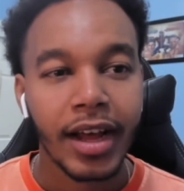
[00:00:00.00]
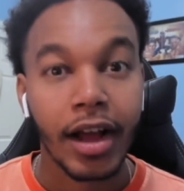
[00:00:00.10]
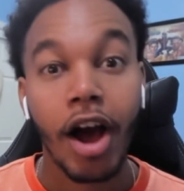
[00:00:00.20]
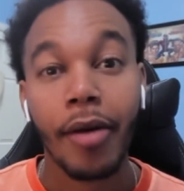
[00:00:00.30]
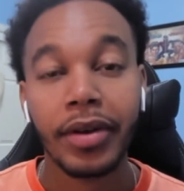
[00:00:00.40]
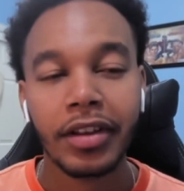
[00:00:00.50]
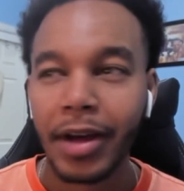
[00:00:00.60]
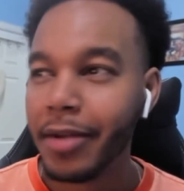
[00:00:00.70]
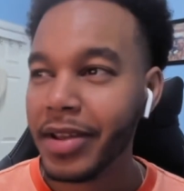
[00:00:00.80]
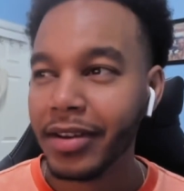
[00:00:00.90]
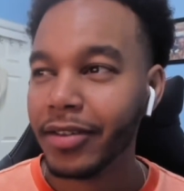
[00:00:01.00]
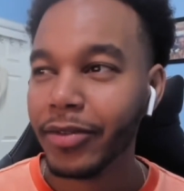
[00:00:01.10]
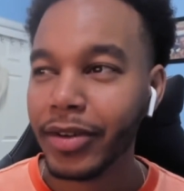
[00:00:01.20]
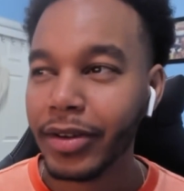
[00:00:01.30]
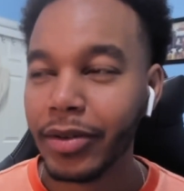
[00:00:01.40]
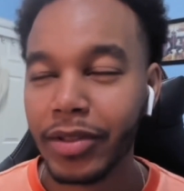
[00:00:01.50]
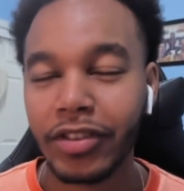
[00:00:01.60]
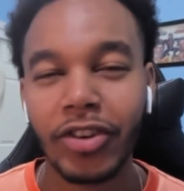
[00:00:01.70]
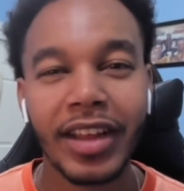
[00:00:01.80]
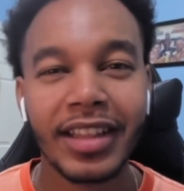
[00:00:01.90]
a comedy. But I mean, with a
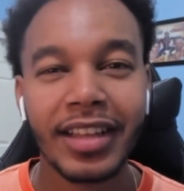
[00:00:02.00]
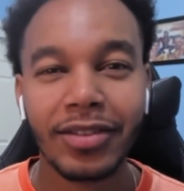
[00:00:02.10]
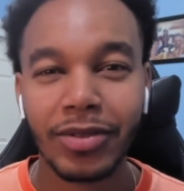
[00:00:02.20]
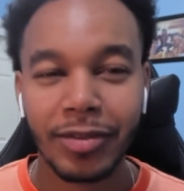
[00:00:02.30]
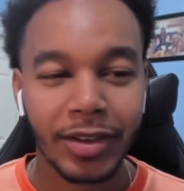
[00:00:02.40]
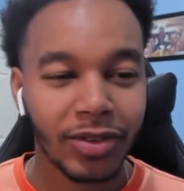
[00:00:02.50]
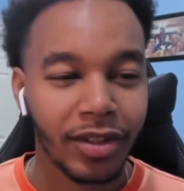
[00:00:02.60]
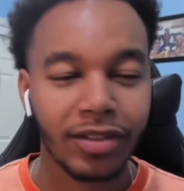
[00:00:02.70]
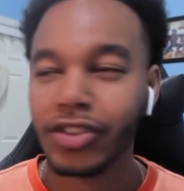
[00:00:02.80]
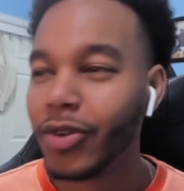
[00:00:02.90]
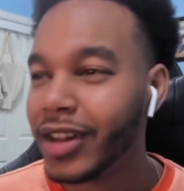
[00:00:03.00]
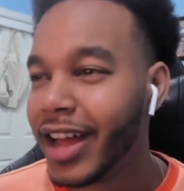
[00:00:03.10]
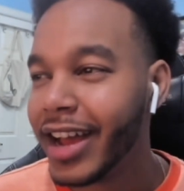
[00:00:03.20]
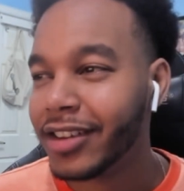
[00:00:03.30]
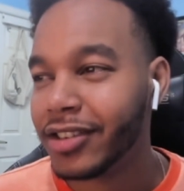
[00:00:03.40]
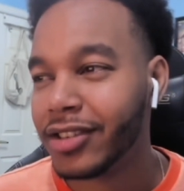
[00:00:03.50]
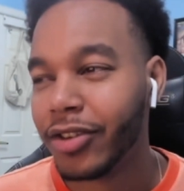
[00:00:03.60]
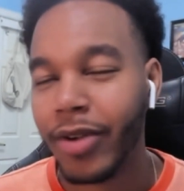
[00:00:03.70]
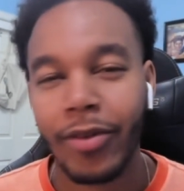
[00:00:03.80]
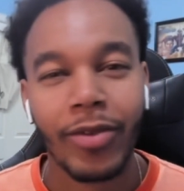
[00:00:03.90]
show like this, especially with the storyline, just the
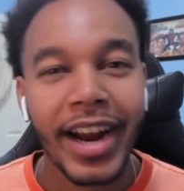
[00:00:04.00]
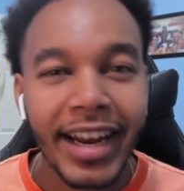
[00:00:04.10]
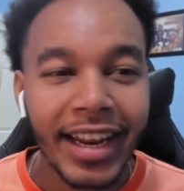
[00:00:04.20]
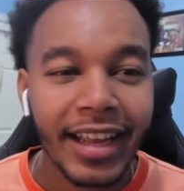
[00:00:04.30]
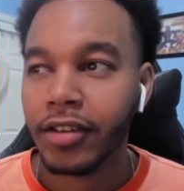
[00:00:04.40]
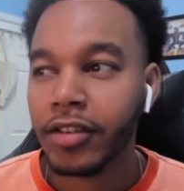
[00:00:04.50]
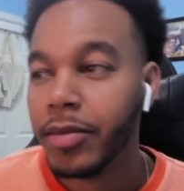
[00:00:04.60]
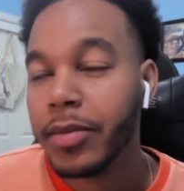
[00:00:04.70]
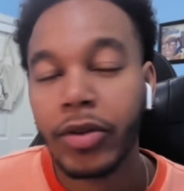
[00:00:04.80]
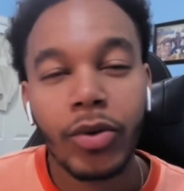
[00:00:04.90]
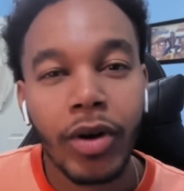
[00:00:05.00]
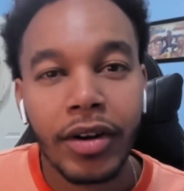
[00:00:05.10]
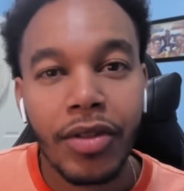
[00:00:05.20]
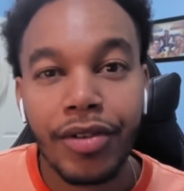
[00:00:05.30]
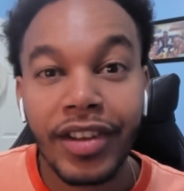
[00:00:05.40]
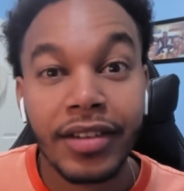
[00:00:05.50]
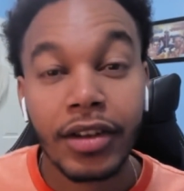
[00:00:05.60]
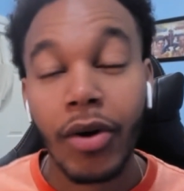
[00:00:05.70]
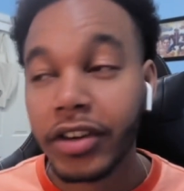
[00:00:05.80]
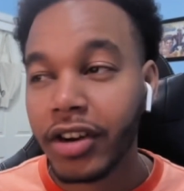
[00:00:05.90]
great writing, the people who are
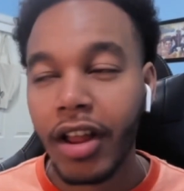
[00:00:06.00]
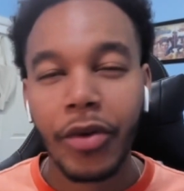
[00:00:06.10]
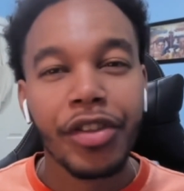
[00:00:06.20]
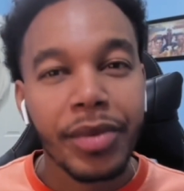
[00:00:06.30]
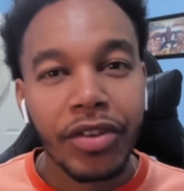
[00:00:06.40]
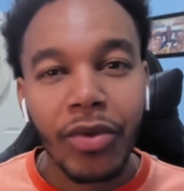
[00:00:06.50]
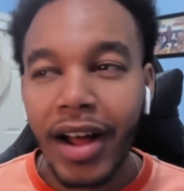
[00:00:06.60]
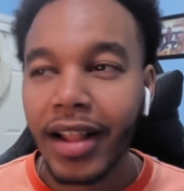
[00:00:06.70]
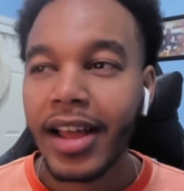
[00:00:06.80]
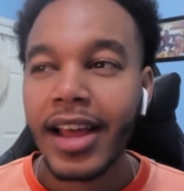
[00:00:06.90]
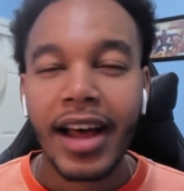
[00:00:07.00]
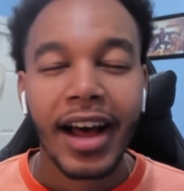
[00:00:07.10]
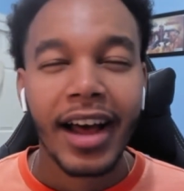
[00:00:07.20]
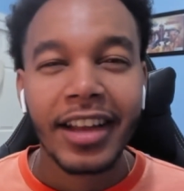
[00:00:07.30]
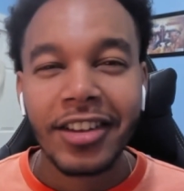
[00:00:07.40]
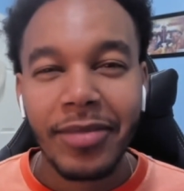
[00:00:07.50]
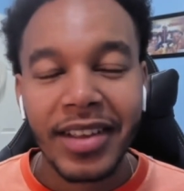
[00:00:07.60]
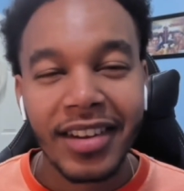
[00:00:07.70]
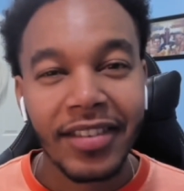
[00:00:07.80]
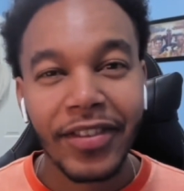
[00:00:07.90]
enthusiastic watching along with me as well, it just
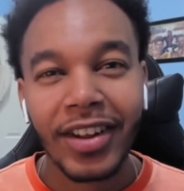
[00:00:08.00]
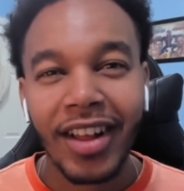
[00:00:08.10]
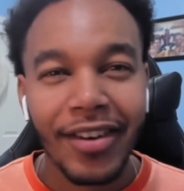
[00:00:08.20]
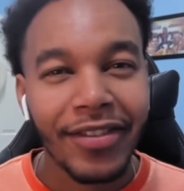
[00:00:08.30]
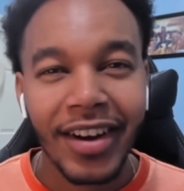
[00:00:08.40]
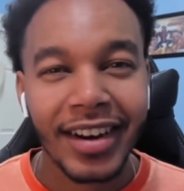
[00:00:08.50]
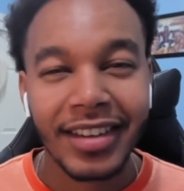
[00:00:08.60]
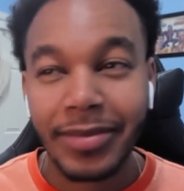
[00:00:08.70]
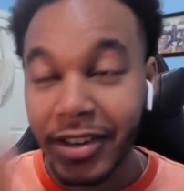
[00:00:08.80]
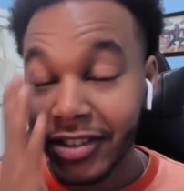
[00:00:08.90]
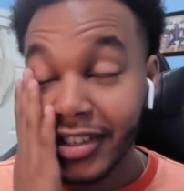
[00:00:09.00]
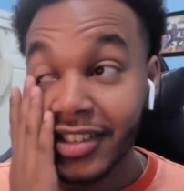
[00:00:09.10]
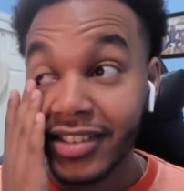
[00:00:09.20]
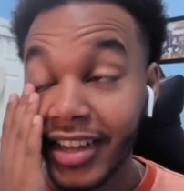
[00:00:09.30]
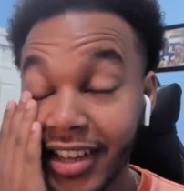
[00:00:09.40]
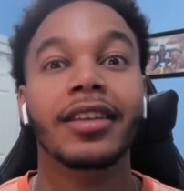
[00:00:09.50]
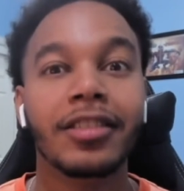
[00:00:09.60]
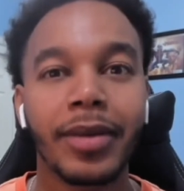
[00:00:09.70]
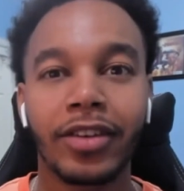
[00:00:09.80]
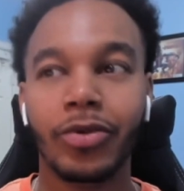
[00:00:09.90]
makes it for a lot of fun, especially just like it has
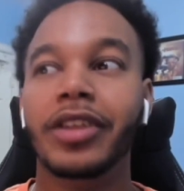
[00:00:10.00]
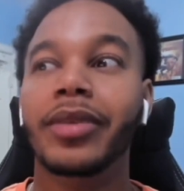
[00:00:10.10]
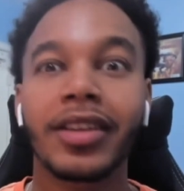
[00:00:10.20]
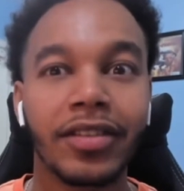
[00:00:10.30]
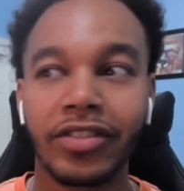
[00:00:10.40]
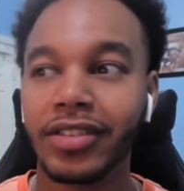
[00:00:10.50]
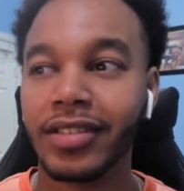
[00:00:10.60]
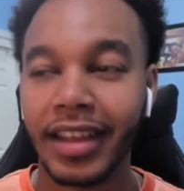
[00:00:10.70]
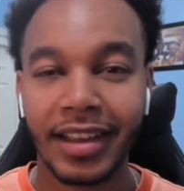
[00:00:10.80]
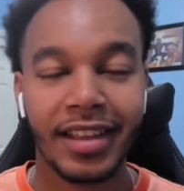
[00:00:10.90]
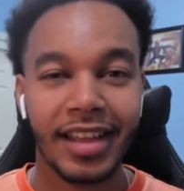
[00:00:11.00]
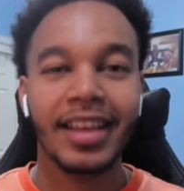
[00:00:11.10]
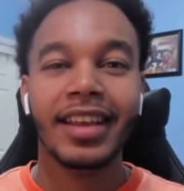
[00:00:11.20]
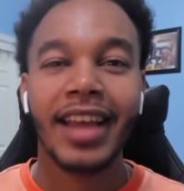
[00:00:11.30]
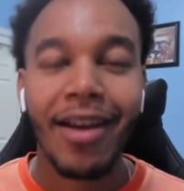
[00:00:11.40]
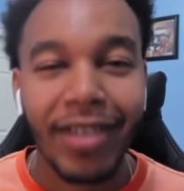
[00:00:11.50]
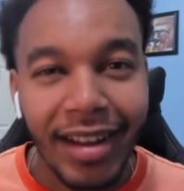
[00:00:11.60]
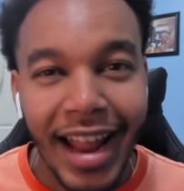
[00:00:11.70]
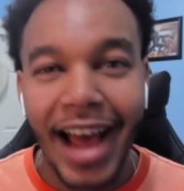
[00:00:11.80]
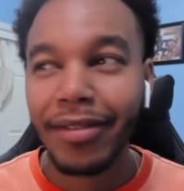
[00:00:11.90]
spent 20 minutes of just like
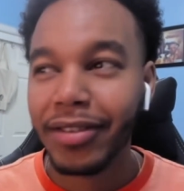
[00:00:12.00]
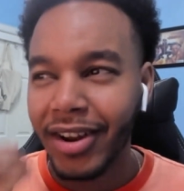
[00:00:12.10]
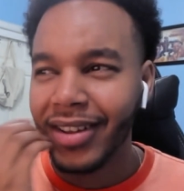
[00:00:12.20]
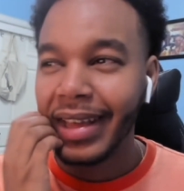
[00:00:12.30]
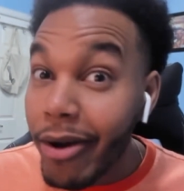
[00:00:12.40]
having laughs, you know, like